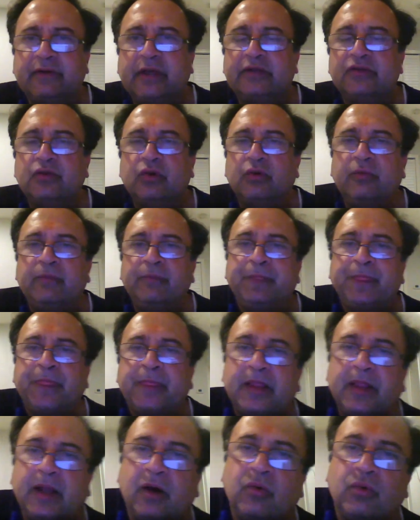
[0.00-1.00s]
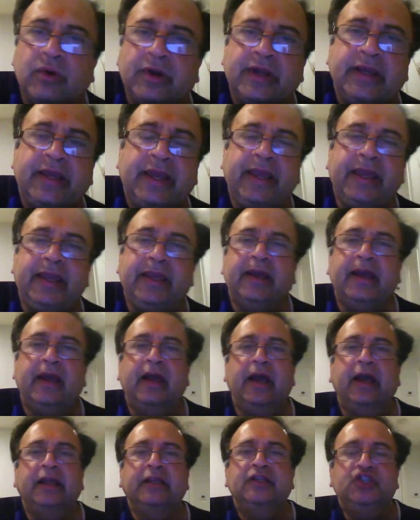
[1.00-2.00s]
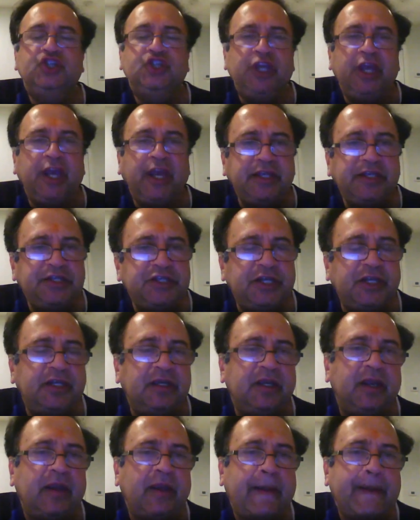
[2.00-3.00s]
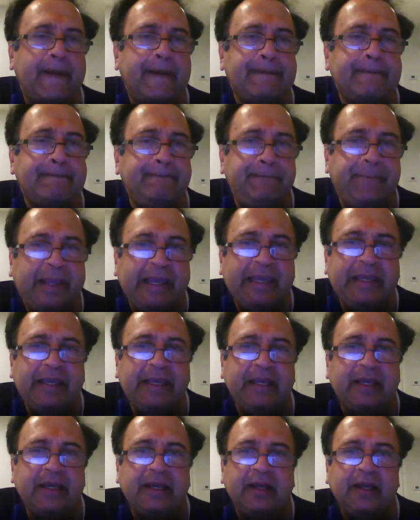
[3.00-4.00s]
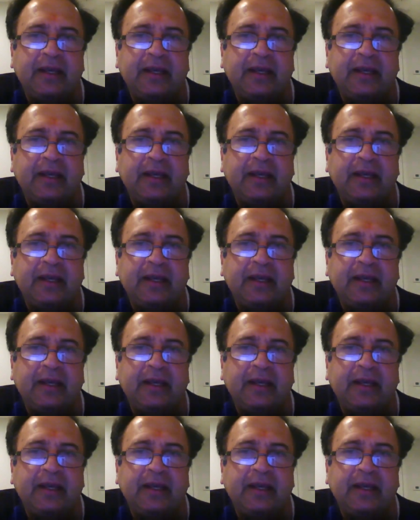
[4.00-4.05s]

So now a changing B